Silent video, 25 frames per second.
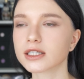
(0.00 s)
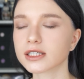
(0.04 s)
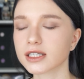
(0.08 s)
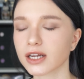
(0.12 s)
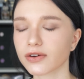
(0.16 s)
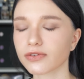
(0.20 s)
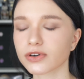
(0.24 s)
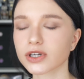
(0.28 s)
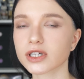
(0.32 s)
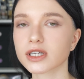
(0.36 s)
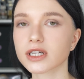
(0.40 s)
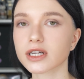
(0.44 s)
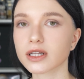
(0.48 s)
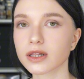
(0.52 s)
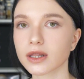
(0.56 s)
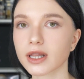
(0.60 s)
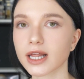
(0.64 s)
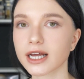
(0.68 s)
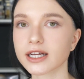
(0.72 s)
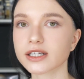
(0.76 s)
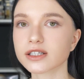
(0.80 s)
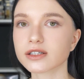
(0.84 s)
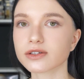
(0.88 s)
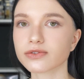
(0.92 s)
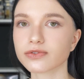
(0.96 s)
definitely
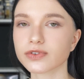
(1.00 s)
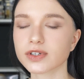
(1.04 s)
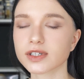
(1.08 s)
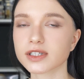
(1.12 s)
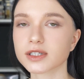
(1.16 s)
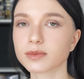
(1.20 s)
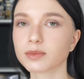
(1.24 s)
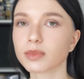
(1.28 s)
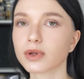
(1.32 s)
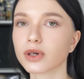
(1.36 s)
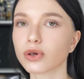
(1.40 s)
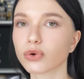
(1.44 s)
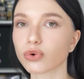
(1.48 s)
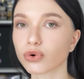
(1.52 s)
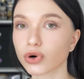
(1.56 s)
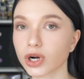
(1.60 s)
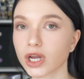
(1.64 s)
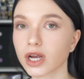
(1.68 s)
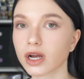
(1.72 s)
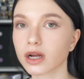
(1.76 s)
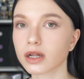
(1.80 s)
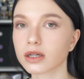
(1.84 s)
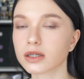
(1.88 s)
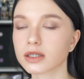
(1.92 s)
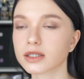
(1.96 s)
less visible
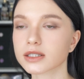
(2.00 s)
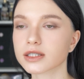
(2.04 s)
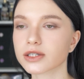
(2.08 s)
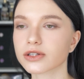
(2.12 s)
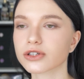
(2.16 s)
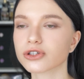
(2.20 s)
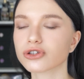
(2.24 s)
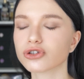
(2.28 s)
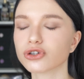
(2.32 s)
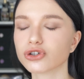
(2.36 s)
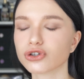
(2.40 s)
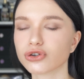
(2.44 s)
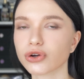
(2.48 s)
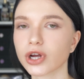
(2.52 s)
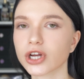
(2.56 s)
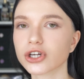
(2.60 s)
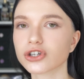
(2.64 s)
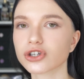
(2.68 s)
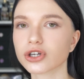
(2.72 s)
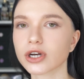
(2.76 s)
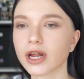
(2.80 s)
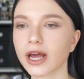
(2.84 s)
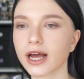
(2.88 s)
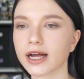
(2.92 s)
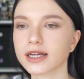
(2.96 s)
wrinkles. The
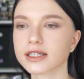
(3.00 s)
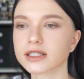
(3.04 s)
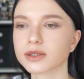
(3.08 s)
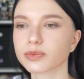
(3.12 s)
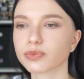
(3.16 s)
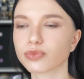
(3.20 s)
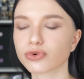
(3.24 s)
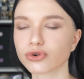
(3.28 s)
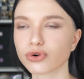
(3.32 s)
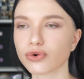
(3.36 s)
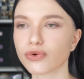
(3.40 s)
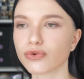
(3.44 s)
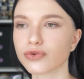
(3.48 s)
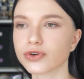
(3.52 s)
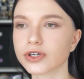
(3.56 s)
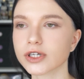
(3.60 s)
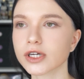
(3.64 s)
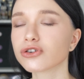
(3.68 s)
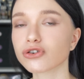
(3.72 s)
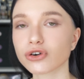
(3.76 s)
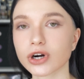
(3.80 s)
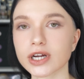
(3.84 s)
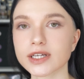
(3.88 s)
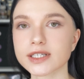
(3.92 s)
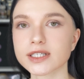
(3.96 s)
situation has improved
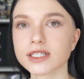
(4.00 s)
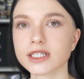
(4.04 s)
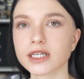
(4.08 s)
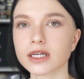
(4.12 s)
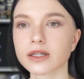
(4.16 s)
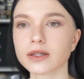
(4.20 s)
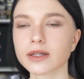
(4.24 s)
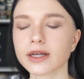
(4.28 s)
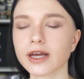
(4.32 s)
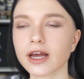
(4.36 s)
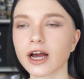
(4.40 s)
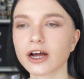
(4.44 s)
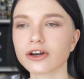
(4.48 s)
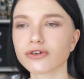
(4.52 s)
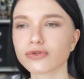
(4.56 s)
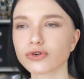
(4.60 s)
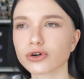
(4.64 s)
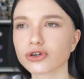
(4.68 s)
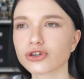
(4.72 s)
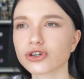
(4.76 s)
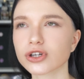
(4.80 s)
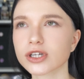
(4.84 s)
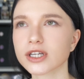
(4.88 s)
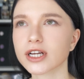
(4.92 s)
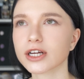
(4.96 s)
drastically.
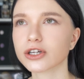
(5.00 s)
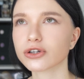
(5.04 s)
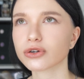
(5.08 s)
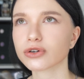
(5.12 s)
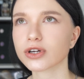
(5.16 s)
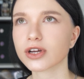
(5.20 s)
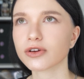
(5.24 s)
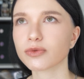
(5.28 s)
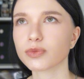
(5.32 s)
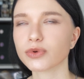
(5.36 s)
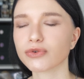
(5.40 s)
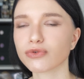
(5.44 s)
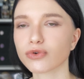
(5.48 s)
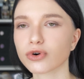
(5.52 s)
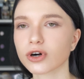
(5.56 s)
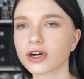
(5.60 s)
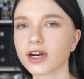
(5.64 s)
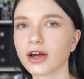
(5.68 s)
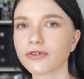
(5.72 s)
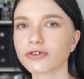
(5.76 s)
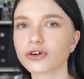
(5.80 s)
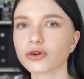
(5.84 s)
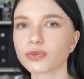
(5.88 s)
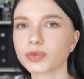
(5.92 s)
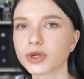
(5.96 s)
Unfortunately, I don't have before and
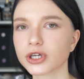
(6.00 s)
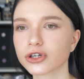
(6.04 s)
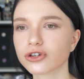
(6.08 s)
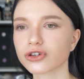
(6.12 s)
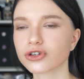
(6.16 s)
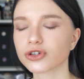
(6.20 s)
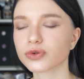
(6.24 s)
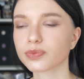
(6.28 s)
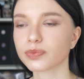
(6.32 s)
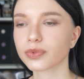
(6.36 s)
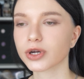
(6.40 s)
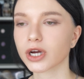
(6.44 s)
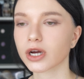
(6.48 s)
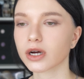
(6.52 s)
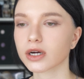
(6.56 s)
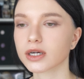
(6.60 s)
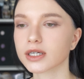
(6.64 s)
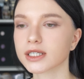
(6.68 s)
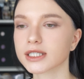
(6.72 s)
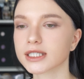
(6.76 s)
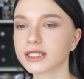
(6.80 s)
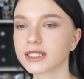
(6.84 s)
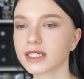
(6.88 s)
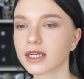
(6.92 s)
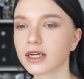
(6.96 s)
after pictures
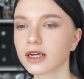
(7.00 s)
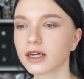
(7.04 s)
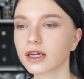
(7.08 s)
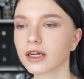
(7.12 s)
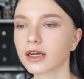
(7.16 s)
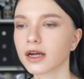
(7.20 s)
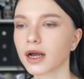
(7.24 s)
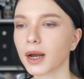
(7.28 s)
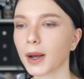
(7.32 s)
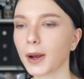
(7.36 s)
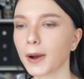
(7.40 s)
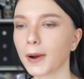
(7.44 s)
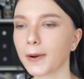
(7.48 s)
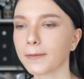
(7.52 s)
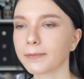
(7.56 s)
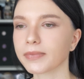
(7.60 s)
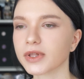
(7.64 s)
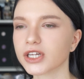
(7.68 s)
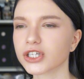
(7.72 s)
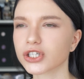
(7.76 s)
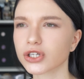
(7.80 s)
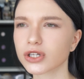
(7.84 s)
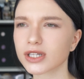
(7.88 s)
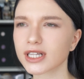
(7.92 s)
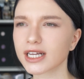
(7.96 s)
because
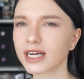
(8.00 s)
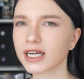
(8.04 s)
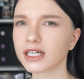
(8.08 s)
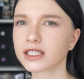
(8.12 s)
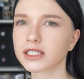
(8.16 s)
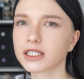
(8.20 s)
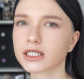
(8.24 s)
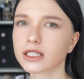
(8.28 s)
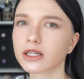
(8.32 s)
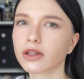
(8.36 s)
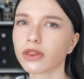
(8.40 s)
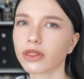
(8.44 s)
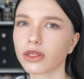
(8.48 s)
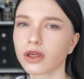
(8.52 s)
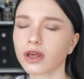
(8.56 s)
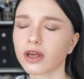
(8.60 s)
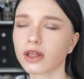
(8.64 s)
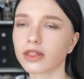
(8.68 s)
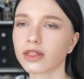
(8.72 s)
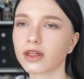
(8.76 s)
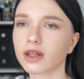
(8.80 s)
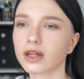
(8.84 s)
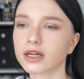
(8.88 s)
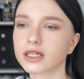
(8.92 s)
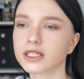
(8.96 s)
it's not like I didn't
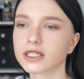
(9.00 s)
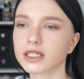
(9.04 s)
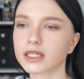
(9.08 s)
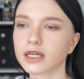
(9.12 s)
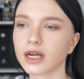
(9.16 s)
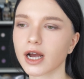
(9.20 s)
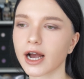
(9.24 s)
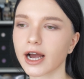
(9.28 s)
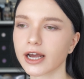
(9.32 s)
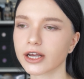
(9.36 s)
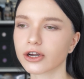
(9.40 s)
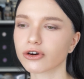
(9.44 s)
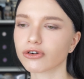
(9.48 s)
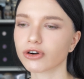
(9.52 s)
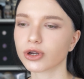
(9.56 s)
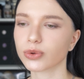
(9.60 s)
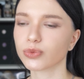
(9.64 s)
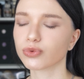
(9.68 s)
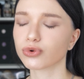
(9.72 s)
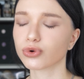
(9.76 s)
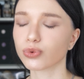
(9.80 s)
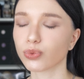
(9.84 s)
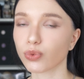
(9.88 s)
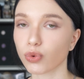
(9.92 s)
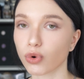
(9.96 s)
think that eye
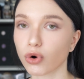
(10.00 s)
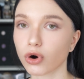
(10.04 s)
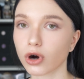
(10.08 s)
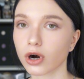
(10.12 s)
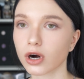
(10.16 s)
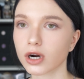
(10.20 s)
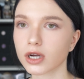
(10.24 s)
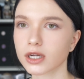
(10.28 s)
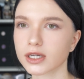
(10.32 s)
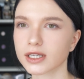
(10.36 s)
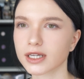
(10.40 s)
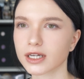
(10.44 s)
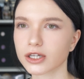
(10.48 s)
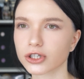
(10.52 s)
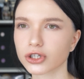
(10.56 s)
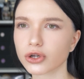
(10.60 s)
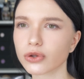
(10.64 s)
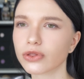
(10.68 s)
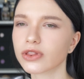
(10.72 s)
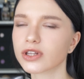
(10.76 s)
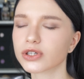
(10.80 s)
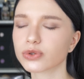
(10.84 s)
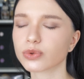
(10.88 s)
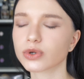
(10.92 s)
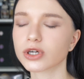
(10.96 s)
cream would work, like
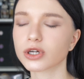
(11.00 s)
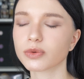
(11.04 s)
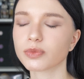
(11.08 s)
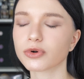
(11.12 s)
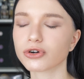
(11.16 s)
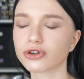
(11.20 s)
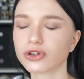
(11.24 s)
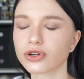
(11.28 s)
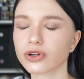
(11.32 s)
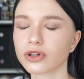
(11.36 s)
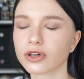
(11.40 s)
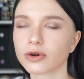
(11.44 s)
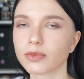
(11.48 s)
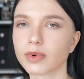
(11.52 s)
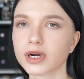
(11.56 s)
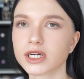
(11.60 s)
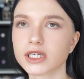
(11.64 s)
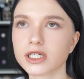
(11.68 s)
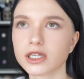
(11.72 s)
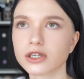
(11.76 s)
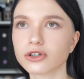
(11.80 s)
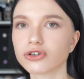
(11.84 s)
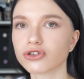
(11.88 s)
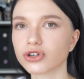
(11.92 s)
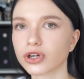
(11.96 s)
not this one in particular,
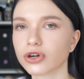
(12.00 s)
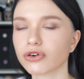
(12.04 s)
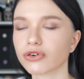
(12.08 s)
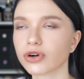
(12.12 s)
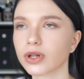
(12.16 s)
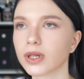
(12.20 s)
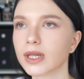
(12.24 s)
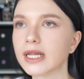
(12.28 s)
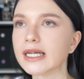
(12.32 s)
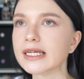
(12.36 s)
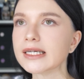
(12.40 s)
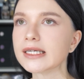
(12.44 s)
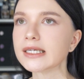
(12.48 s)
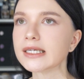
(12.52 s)
but in general.